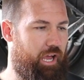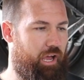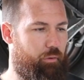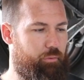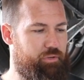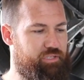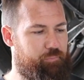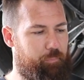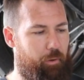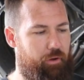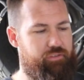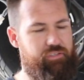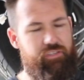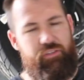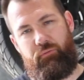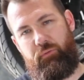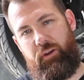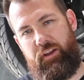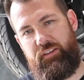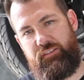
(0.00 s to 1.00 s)
We spoke to
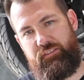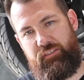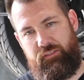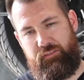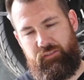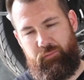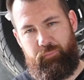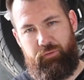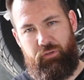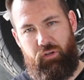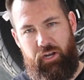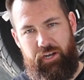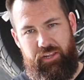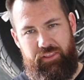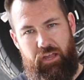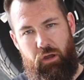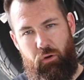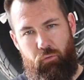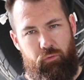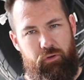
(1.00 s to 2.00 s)
the wreckers that supplied it.
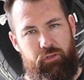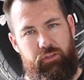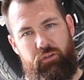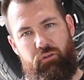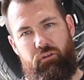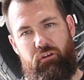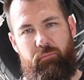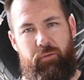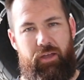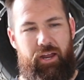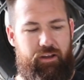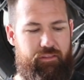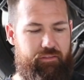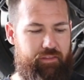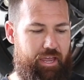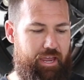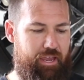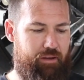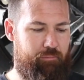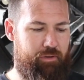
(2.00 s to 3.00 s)
They were really good about it.
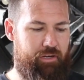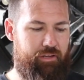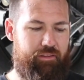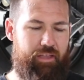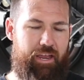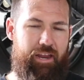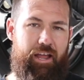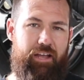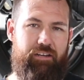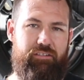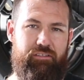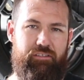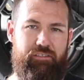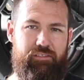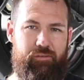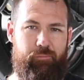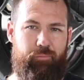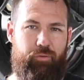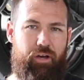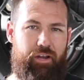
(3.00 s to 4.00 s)
They admitted they'd actually
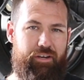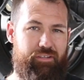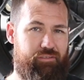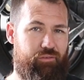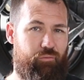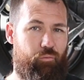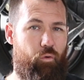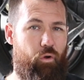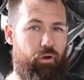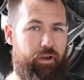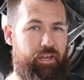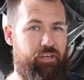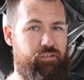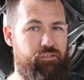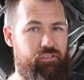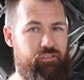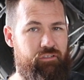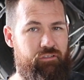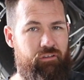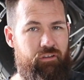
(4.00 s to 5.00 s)
supplied us the wrong
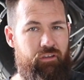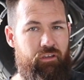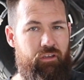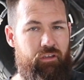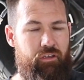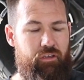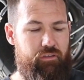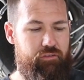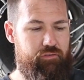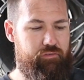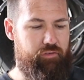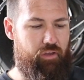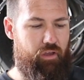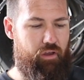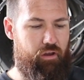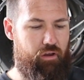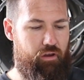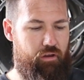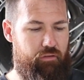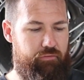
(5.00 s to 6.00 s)
engine.
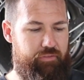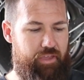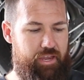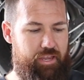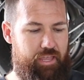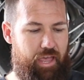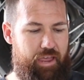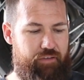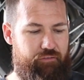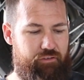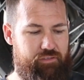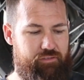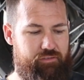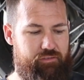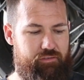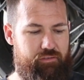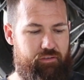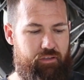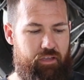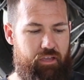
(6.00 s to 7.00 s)
So they gave
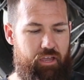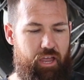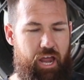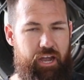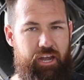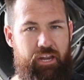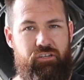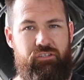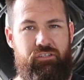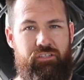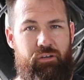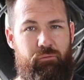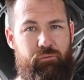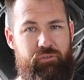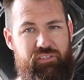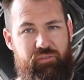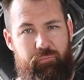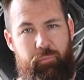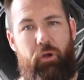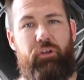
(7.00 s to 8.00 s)
us an engine that
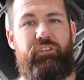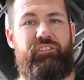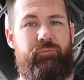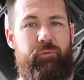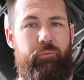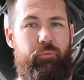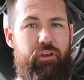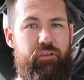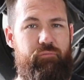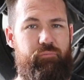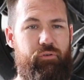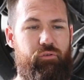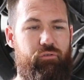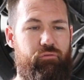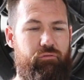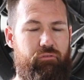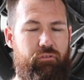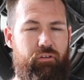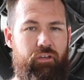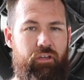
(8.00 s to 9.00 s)
was supposed to be rebuilt,